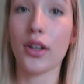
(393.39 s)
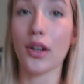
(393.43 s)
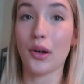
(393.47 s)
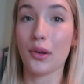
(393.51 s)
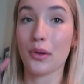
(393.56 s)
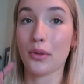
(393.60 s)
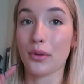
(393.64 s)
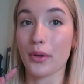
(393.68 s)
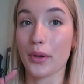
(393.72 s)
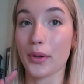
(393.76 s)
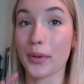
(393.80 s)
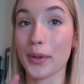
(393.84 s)
go
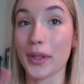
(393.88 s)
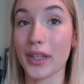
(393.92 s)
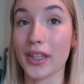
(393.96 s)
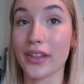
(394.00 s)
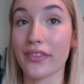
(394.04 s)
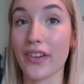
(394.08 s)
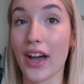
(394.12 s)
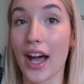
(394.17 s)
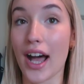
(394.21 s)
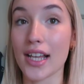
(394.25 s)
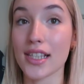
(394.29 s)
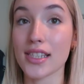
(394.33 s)
through it really
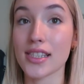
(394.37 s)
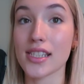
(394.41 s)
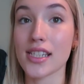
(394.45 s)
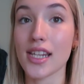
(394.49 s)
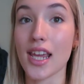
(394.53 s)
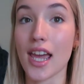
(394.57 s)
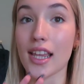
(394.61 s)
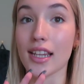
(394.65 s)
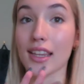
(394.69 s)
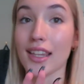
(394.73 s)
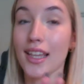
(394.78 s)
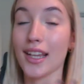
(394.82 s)
fast
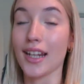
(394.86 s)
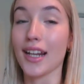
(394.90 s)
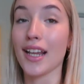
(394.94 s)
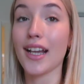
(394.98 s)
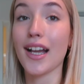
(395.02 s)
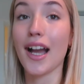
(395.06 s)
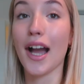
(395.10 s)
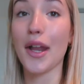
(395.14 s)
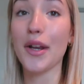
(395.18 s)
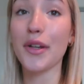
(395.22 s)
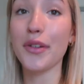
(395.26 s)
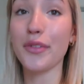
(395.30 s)
and then
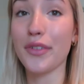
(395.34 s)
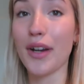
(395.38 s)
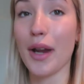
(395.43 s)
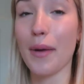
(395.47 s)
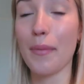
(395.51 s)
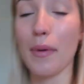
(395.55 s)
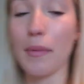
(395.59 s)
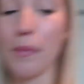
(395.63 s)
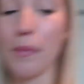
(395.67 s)
kind of wrap